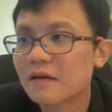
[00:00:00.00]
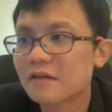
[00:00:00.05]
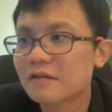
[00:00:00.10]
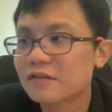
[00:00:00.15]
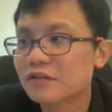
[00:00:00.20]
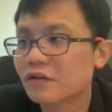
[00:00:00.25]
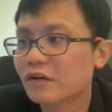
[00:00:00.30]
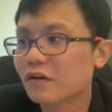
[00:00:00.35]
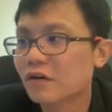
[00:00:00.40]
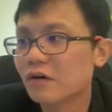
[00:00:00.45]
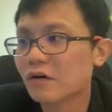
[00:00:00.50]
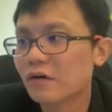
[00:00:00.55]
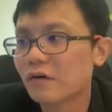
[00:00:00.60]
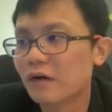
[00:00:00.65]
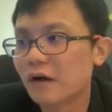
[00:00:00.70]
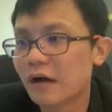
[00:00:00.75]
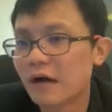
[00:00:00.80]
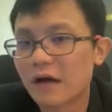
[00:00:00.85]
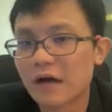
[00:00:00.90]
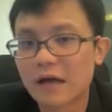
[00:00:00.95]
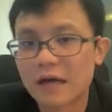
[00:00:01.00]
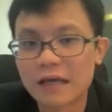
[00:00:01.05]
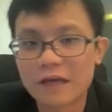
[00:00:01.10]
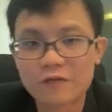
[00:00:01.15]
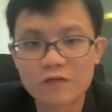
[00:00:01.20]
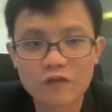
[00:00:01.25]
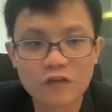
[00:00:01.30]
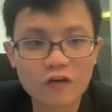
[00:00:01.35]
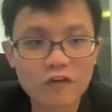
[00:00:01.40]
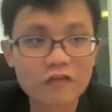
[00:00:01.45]
so
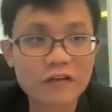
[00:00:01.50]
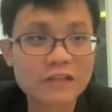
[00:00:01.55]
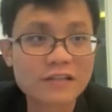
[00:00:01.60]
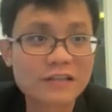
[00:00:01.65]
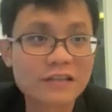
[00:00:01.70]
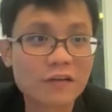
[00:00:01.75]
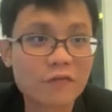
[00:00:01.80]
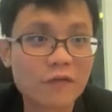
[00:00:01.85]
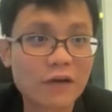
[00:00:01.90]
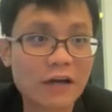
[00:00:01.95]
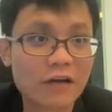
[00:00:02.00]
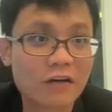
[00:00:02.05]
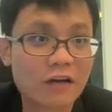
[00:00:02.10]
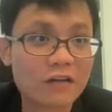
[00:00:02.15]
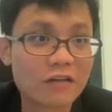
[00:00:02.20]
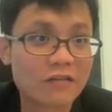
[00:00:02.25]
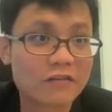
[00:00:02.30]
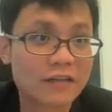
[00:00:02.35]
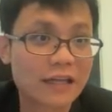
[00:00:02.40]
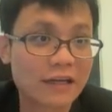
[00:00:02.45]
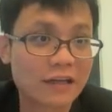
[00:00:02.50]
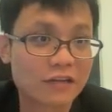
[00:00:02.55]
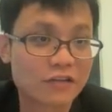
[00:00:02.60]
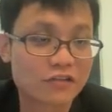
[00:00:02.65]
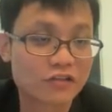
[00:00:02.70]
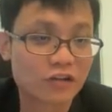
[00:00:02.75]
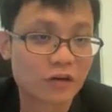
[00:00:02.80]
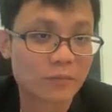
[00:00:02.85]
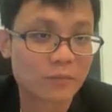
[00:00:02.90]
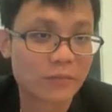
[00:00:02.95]
if no question, we are going to take a
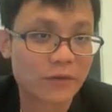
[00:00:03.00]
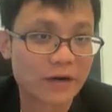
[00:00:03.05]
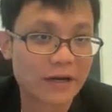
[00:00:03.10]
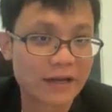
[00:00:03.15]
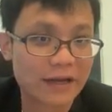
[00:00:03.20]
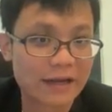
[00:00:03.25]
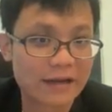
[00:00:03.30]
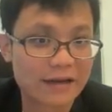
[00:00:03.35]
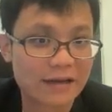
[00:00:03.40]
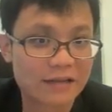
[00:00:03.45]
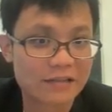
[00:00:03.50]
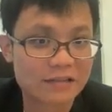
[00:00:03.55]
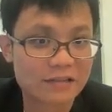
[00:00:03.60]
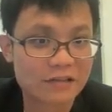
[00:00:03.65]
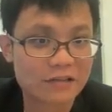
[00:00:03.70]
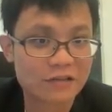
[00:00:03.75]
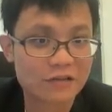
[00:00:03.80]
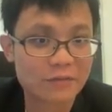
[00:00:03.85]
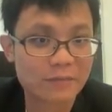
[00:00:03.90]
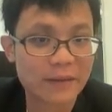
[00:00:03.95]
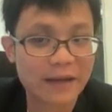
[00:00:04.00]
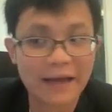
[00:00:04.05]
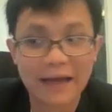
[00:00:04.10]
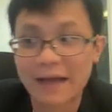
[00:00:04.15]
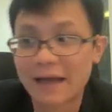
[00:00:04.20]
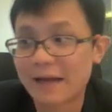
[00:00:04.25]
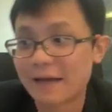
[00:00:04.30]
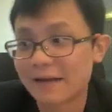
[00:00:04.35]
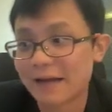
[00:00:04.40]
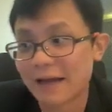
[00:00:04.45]
short break and I see you
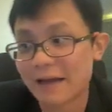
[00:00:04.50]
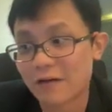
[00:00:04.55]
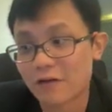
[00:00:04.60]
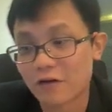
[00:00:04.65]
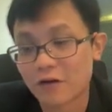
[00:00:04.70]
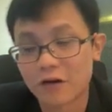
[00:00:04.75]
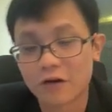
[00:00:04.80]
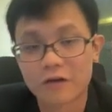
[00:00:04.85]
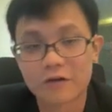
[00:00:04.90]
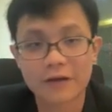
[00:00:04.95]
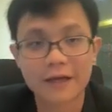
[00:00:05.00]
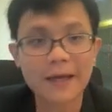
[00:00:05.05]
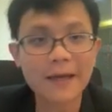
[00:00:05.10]
back at 9 o'clock,